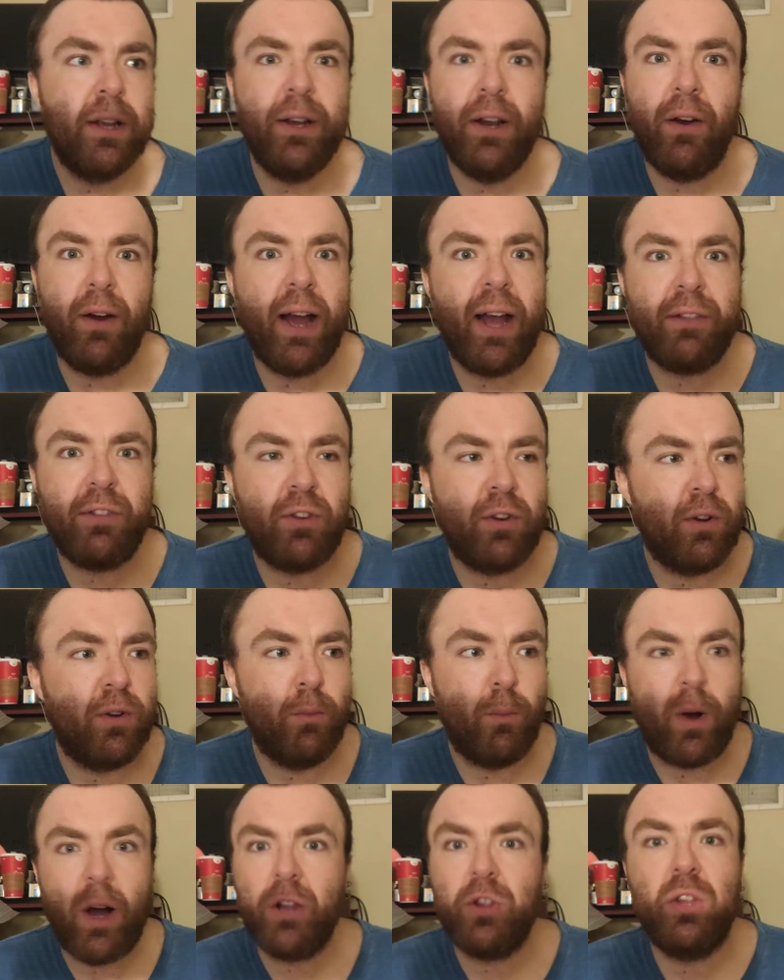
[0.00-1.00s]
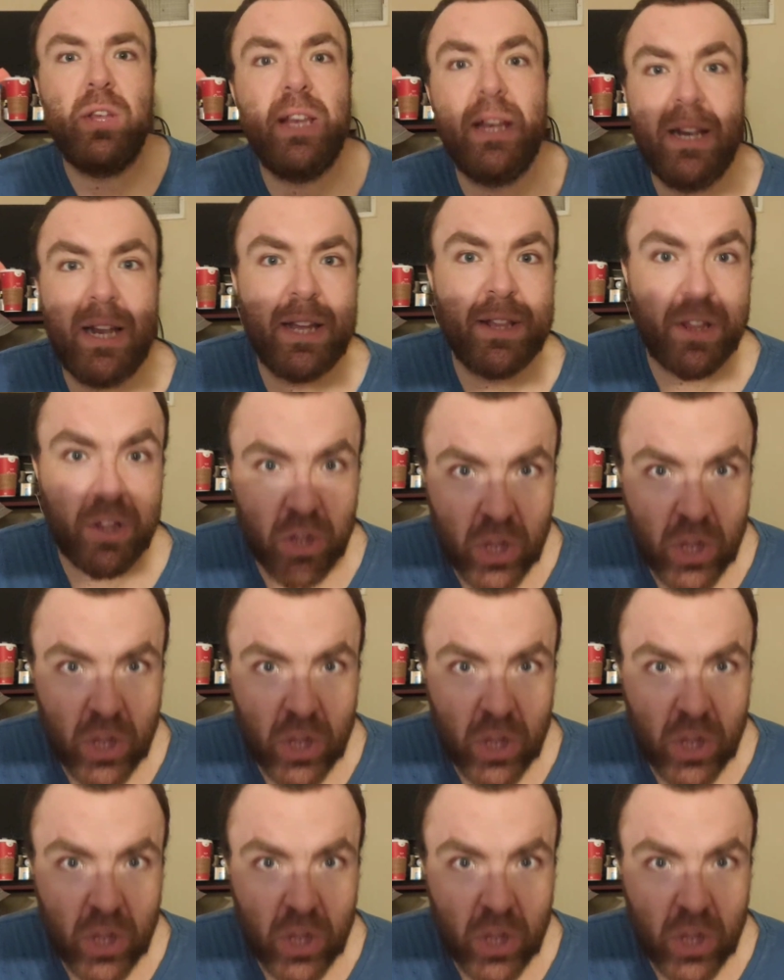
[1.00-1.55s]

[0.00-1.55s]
after watching it as a